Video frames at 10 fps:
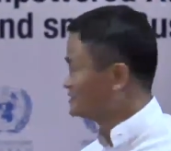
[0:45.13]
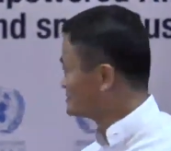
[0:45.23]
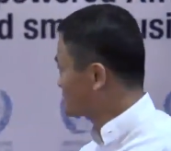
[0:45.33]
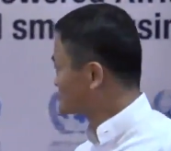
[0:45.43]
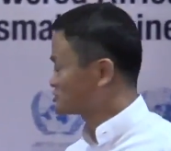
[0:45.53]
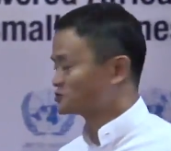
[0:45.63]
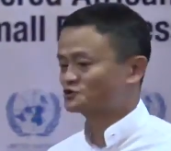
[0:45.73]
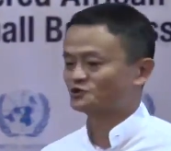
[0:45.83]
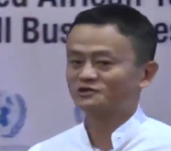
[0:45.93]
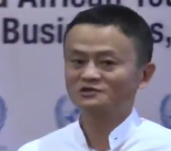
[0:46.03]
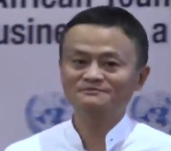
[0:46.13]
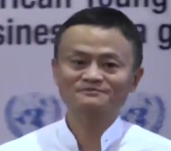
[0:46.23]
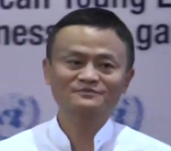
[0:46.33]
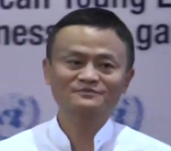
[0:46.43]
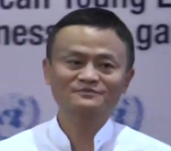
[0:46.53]

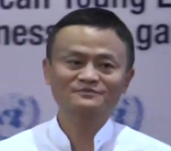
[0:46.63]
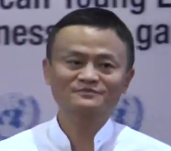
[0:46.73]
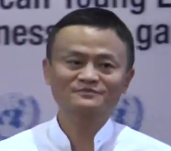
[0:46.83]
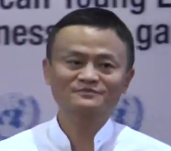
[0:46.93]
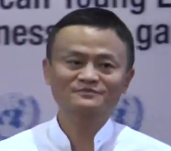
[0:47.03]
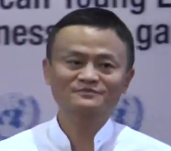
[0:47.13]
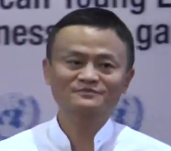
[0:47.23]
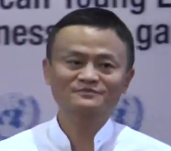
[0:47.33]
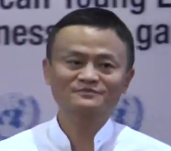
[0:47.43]
Nothing is said.